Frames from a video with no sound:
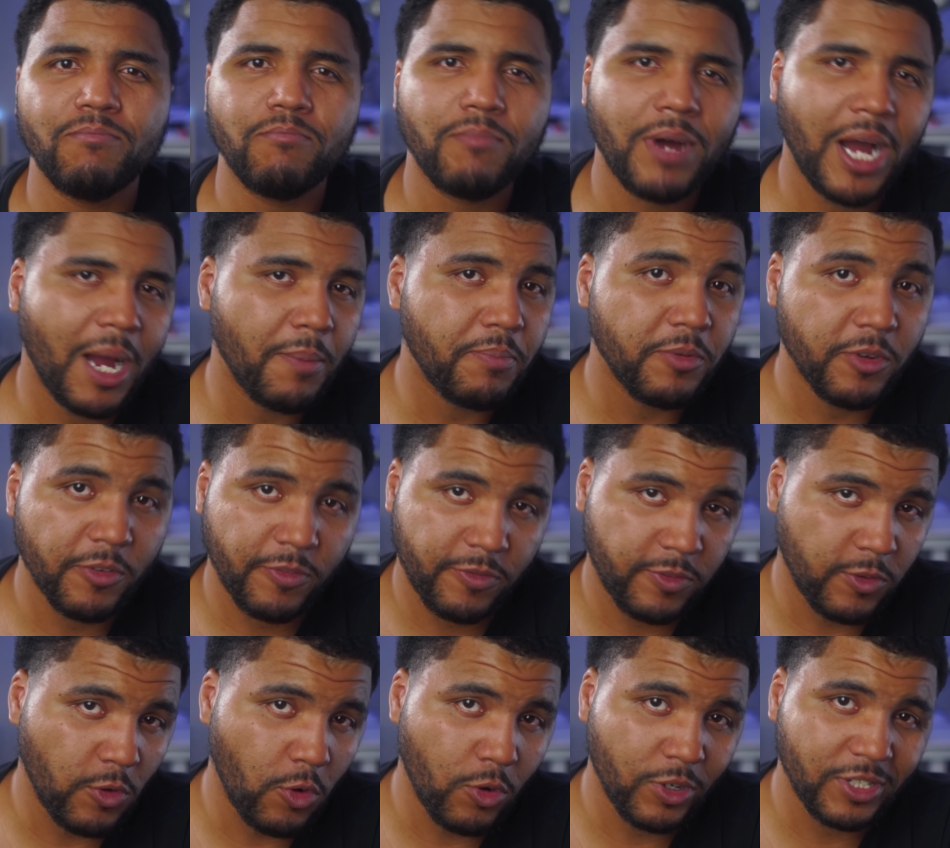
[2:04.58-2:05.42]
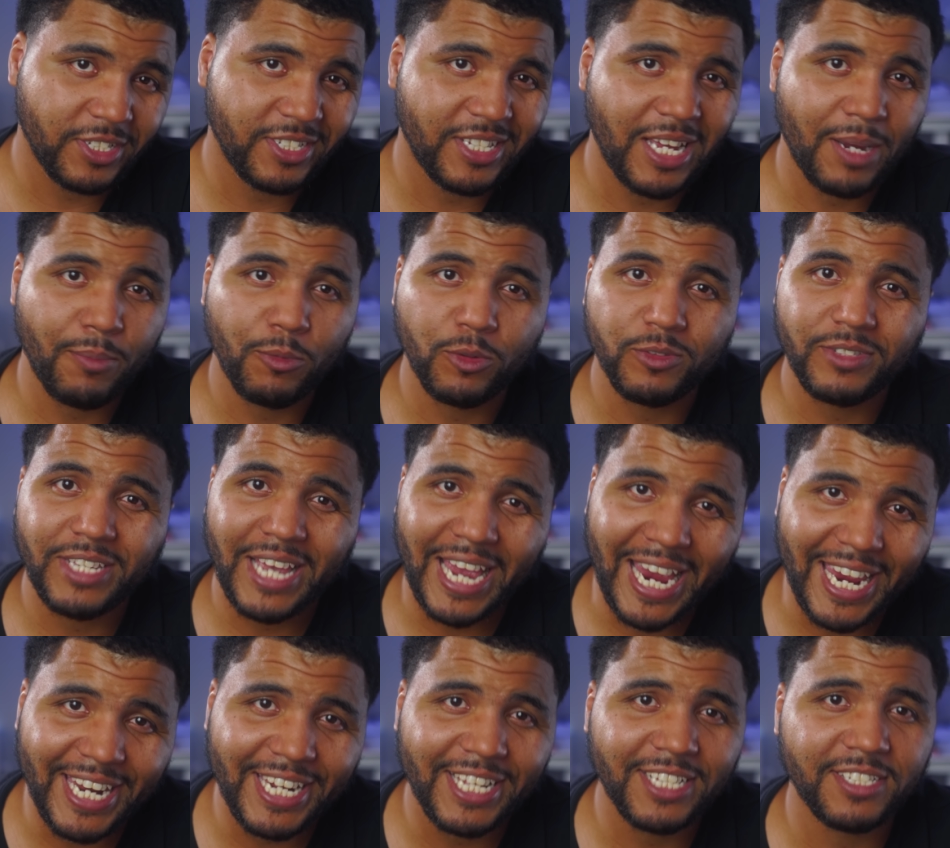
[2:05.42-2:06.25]
mop your floor
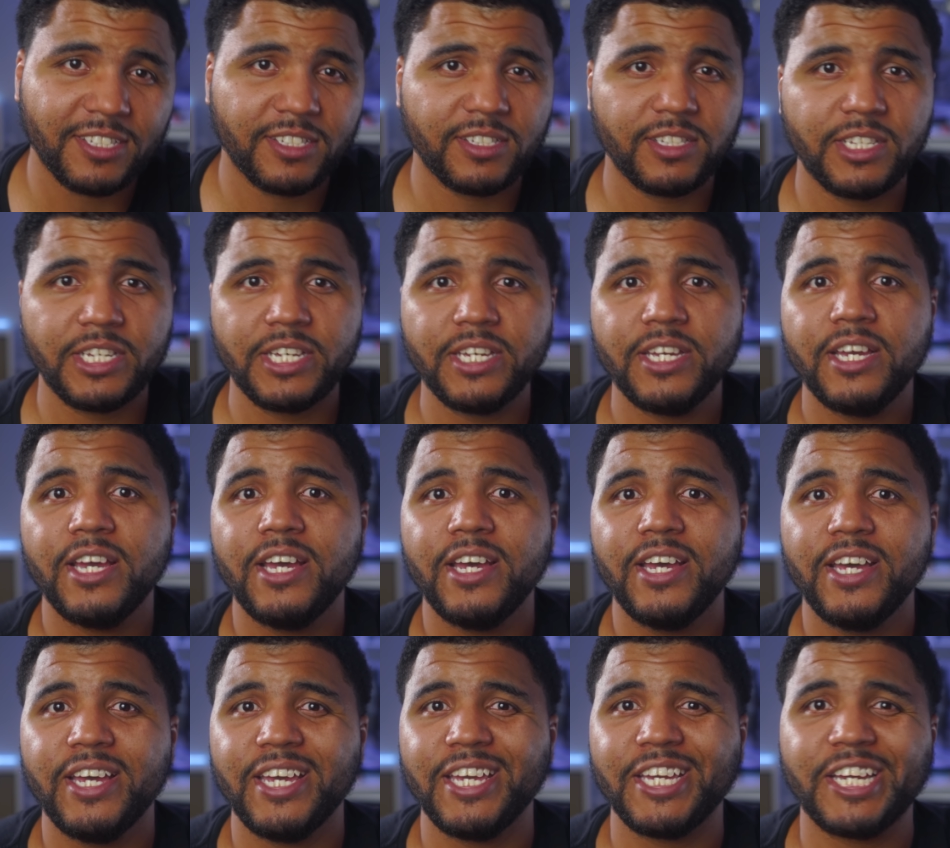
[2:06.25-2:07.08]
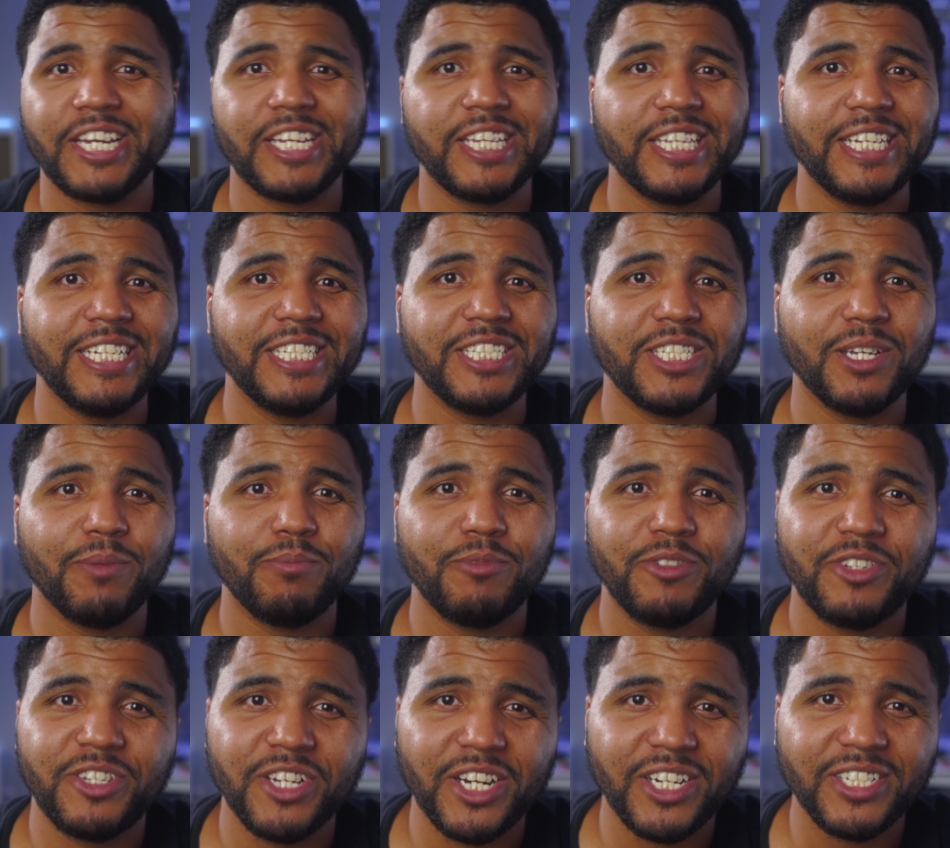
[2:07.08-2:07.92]
simultaneously. It cleans
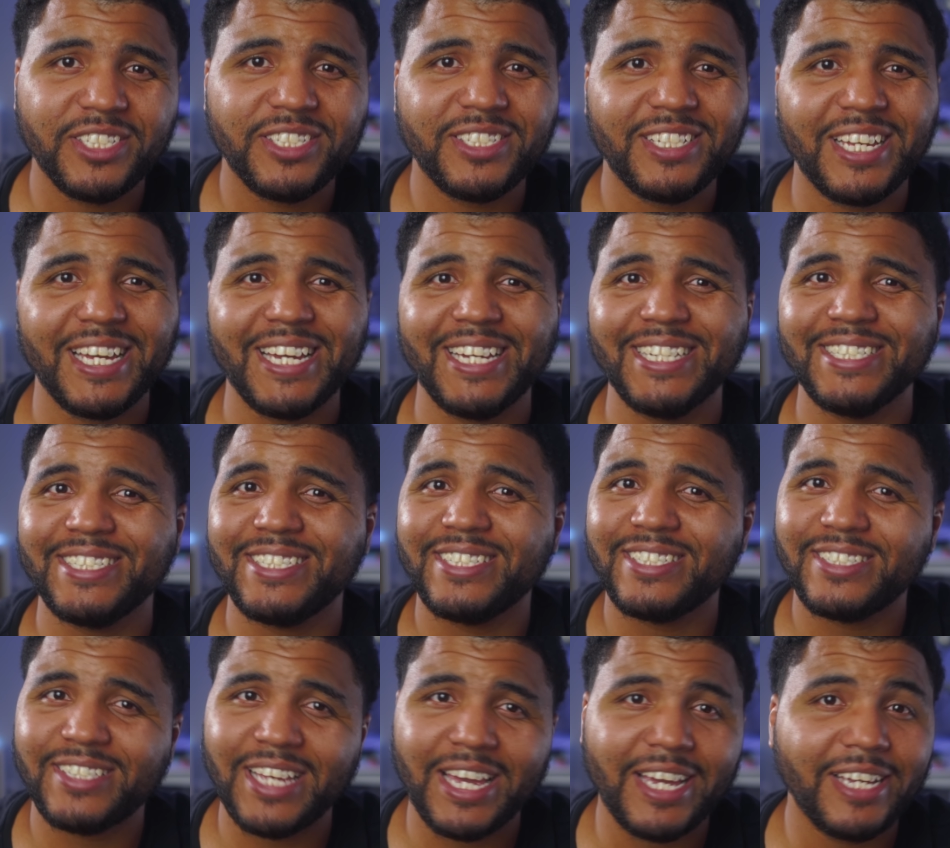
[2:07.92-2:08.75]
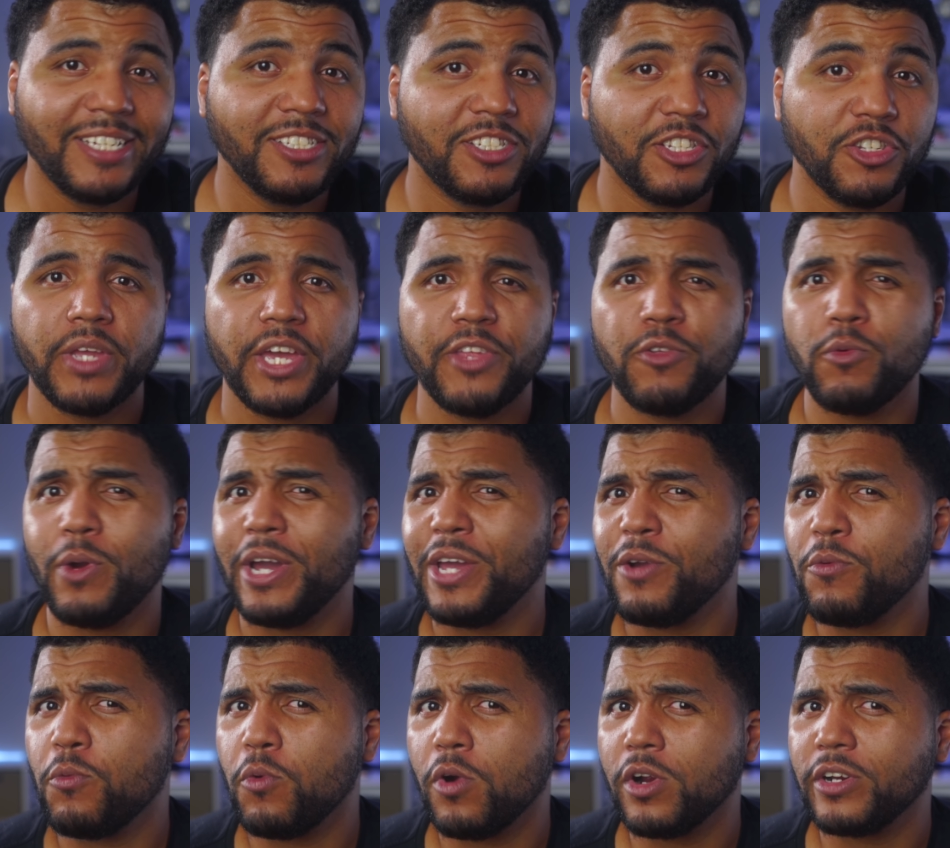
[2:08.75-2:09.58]
up dust and stains. And the way
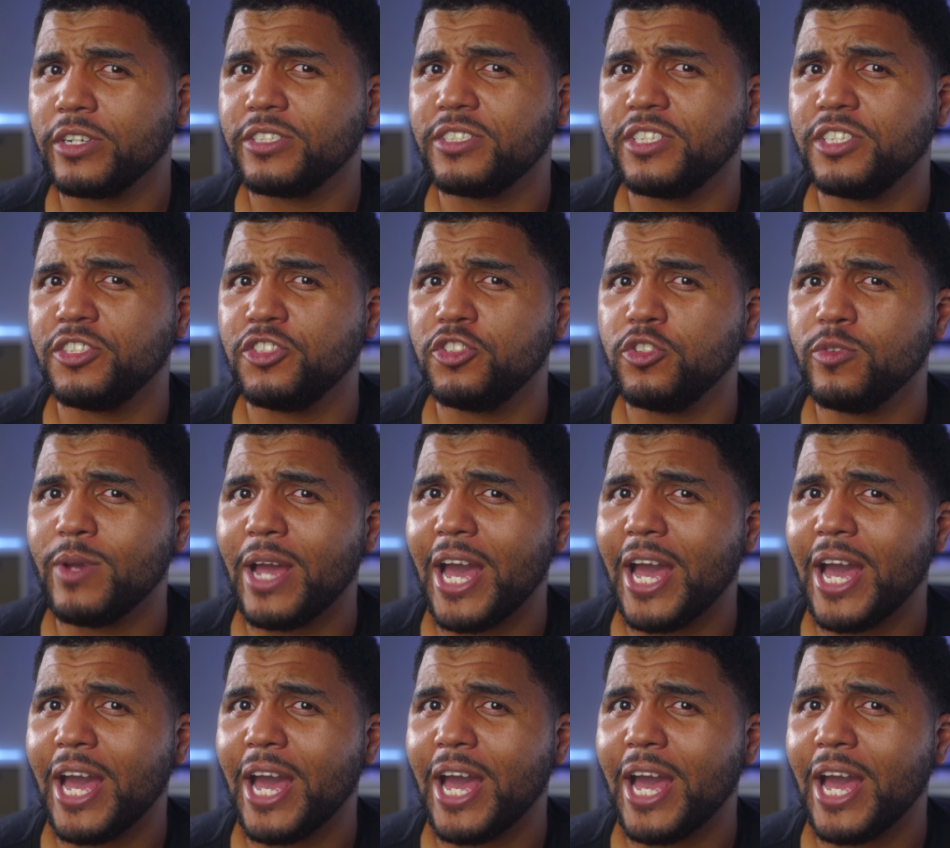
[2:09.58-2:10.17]
it works is you